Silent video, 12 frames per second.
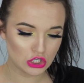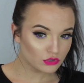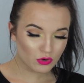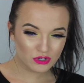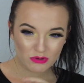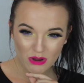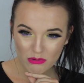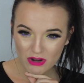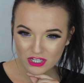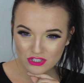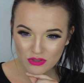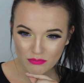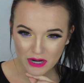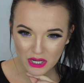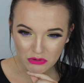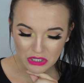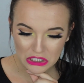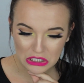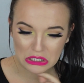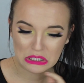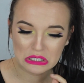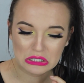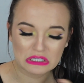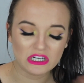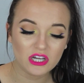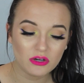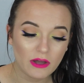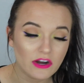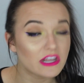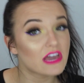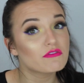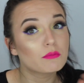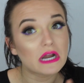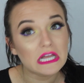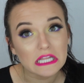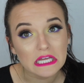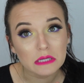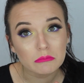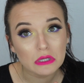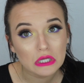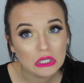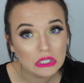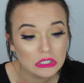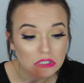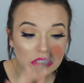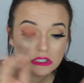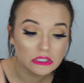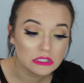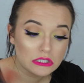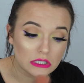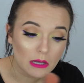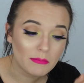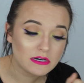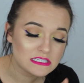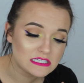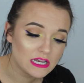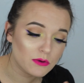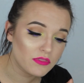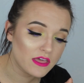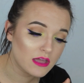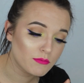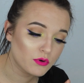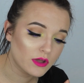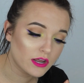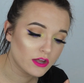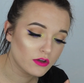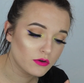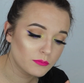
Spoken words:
Or do I want to do the bright one? No, I already have a bright lip. I'm gonna stick with the Amaretto.